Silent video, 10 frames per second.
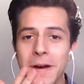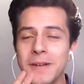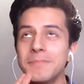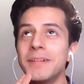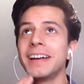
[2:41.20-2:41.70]

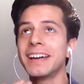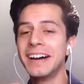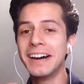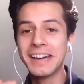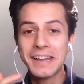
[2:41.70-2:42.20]
my
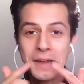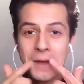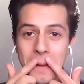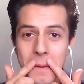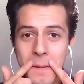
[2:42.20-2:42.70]
God.
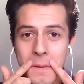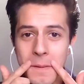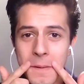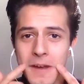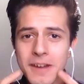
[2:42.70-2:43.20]

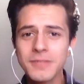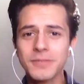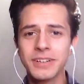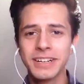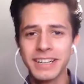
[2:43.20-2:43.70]

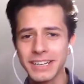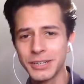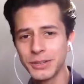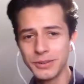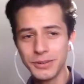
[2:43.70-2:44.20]
What did I
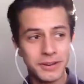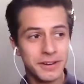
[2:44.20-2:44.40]
do?